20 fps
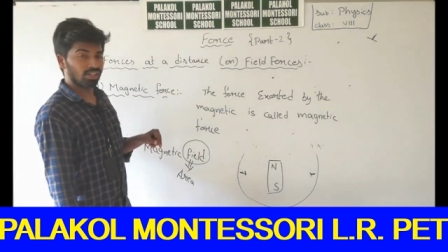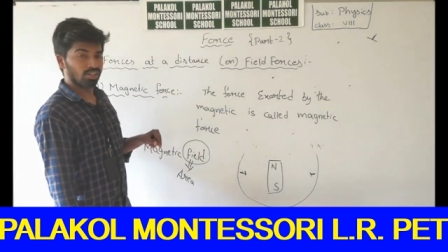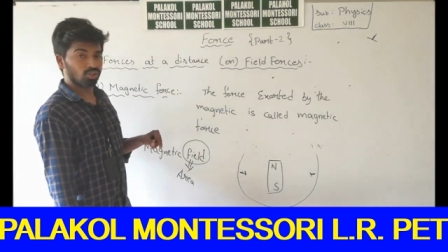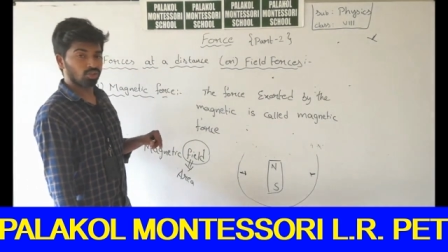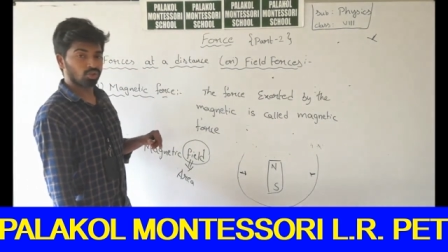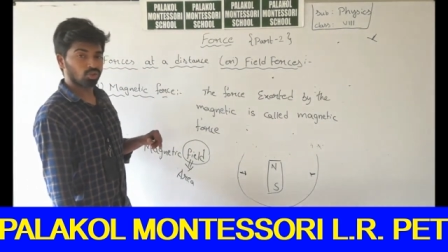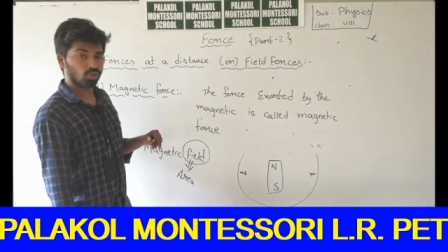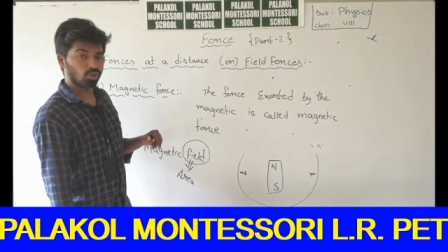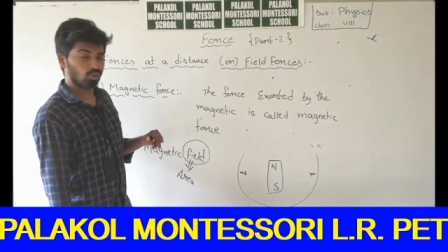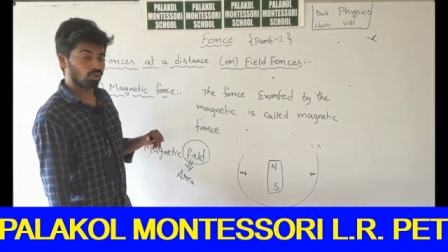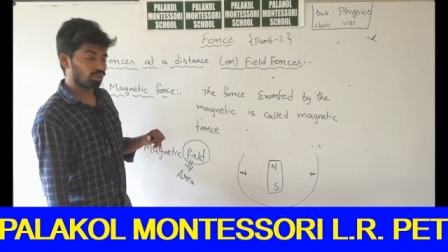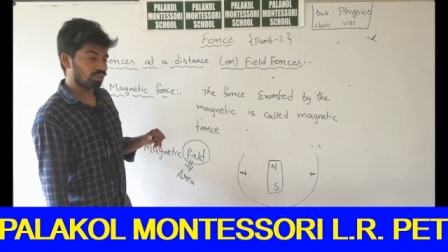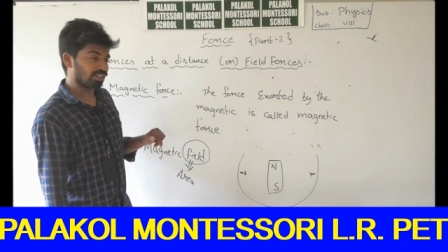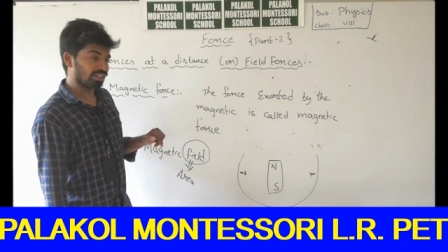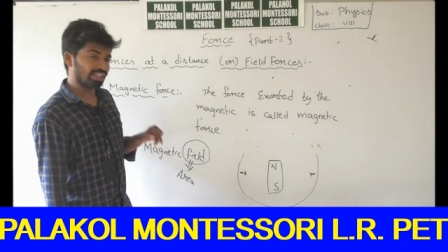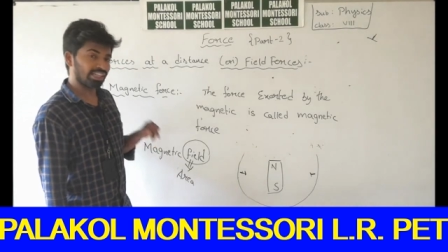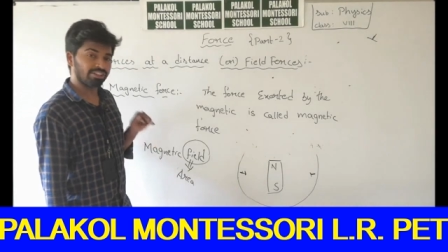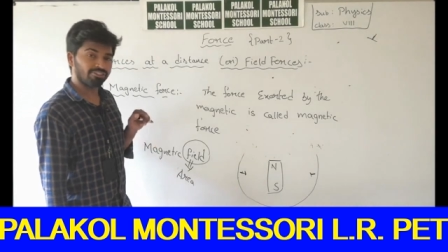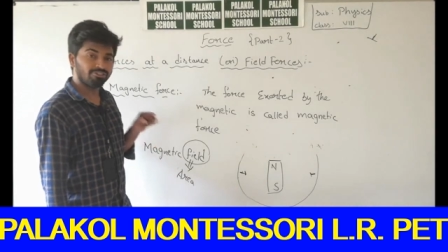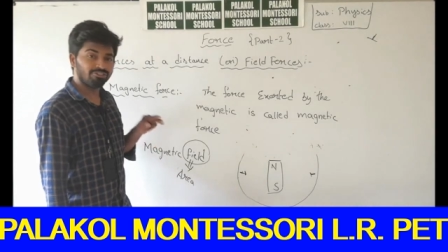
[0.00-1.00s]
So,
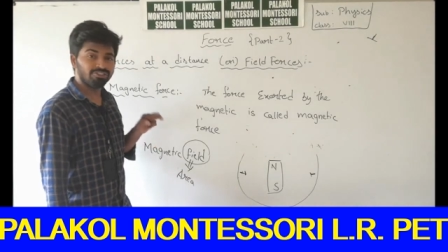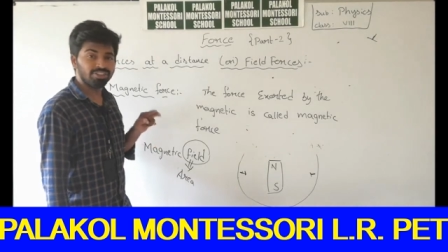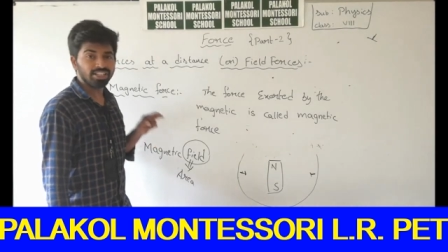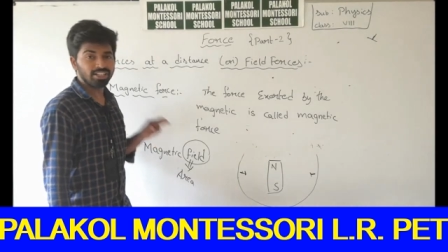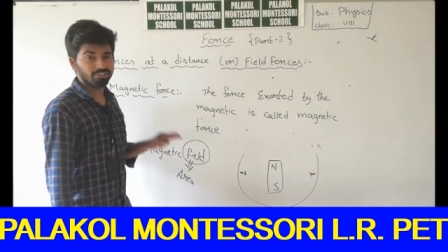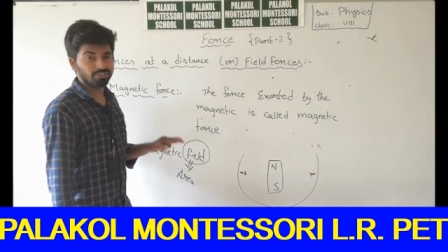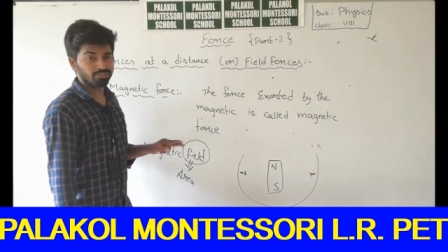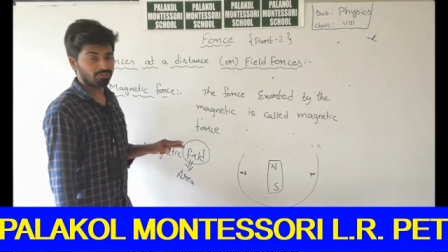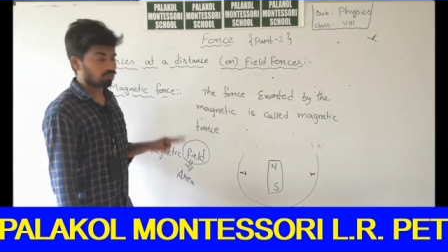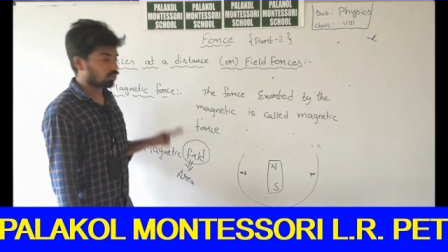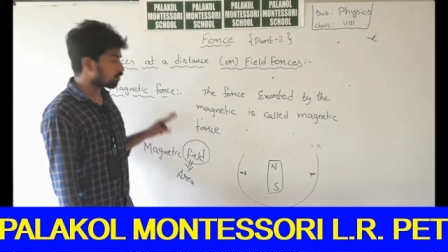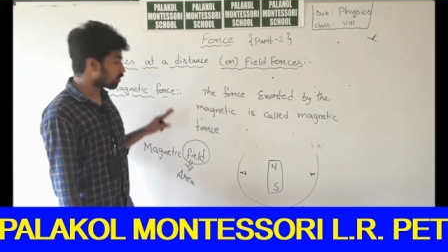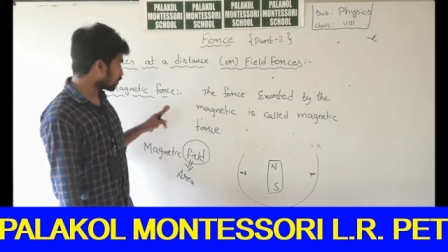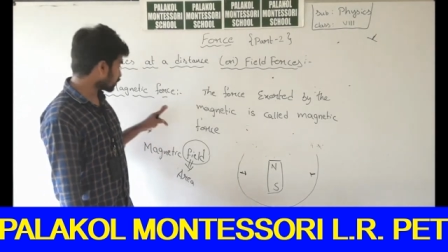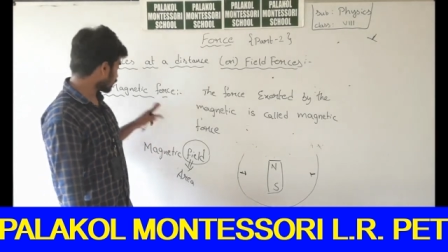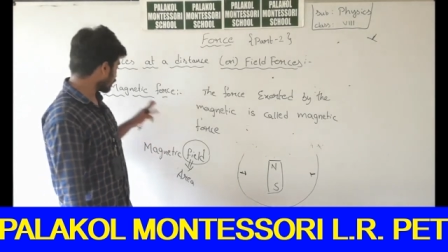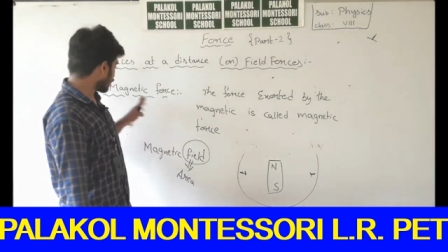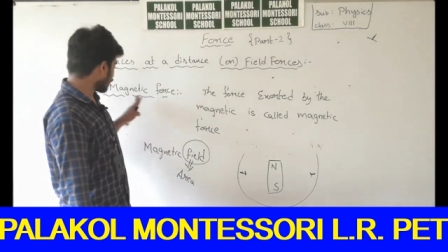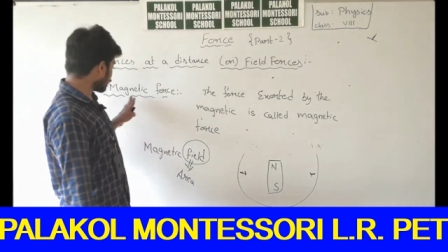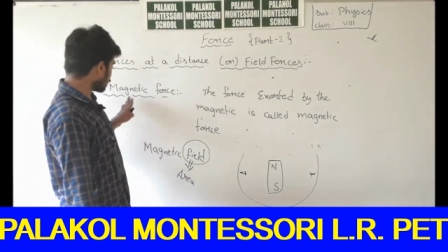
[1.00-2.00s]
every force
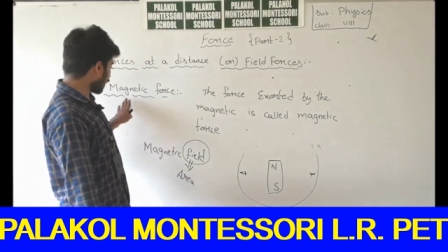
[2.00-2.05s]
here,